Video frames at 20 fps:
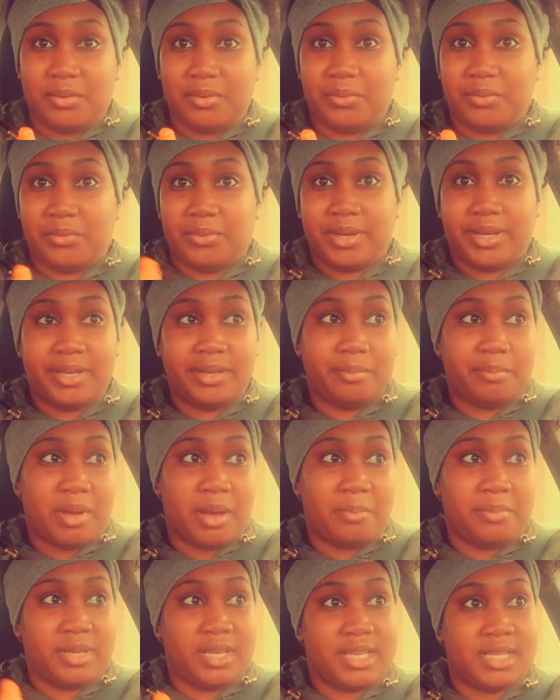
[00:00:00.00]
with
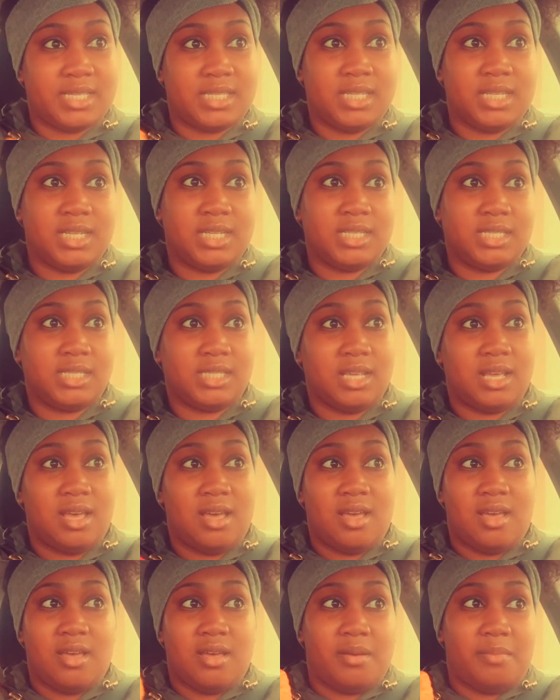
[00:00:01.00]
my business,
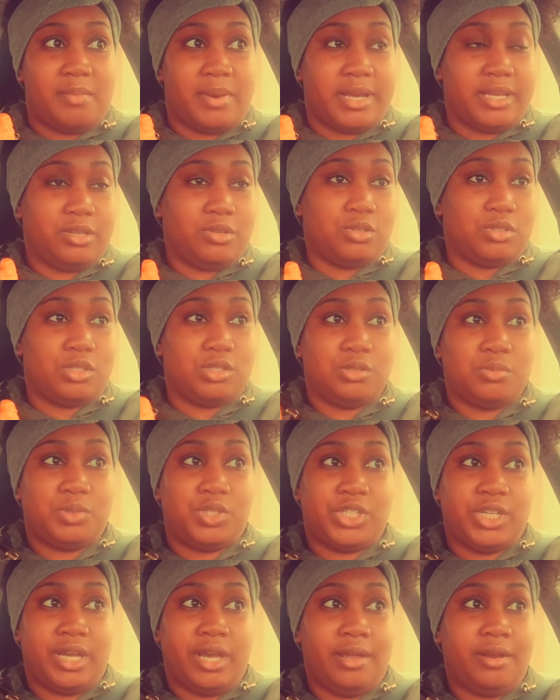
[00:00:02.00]
my YouTube
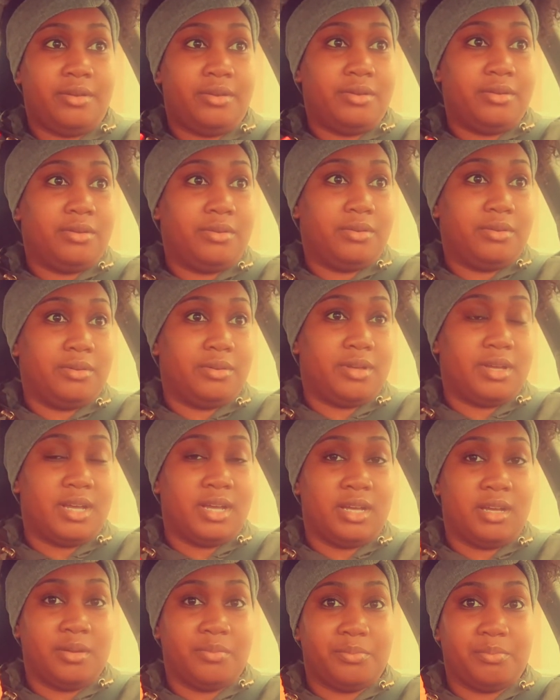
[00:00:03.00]
channel,
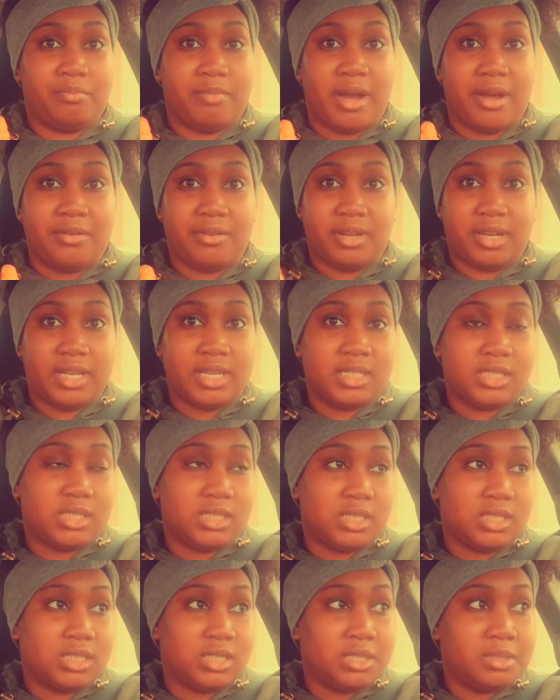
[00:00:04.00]
my
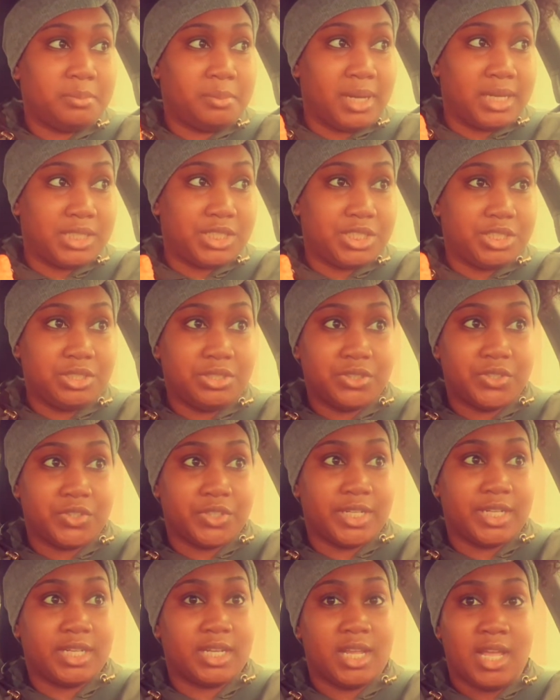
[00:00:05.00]
relationship, my
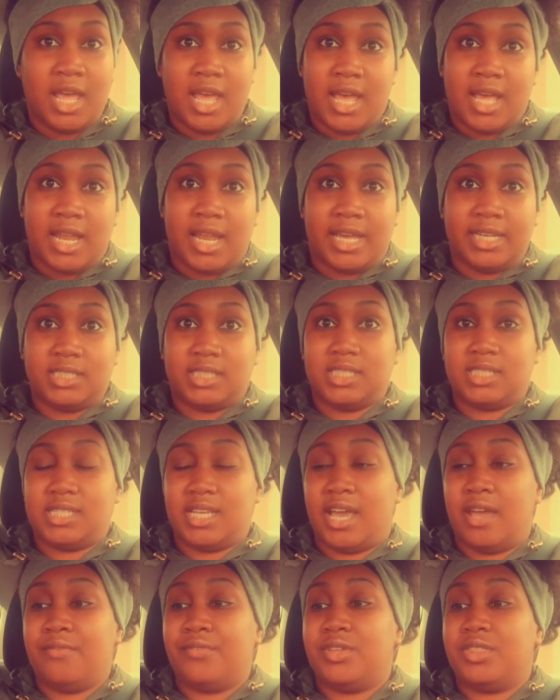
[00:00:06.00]
children, like just
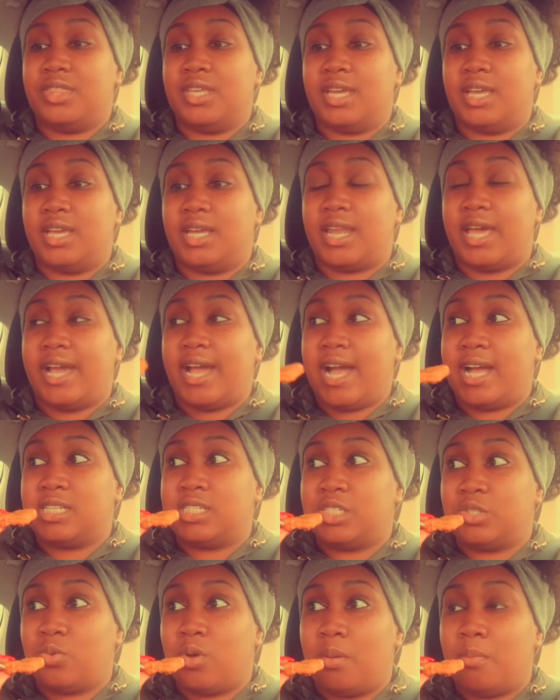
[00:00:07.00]
everything. Like I
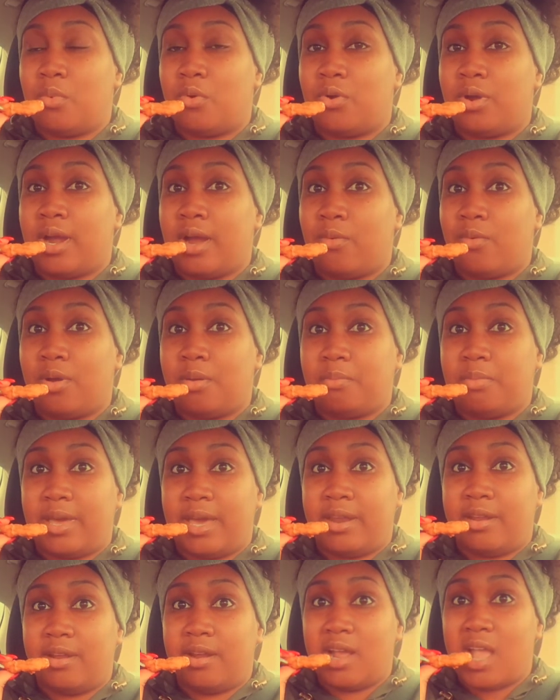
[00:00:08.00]
just want more, I want
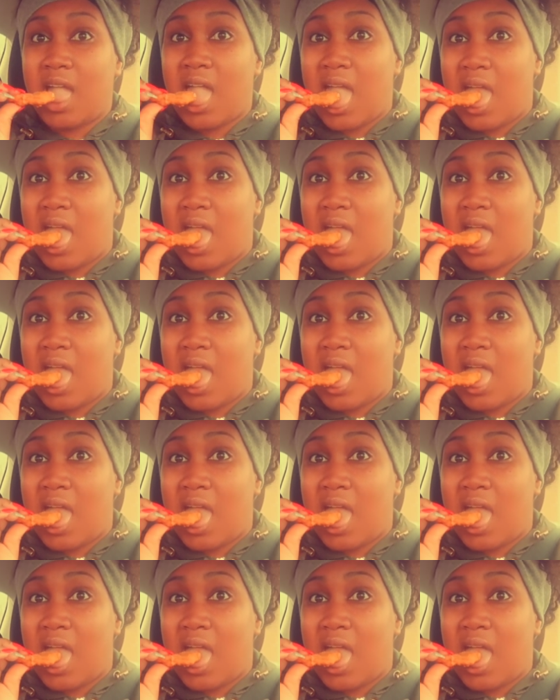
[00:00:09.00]
better.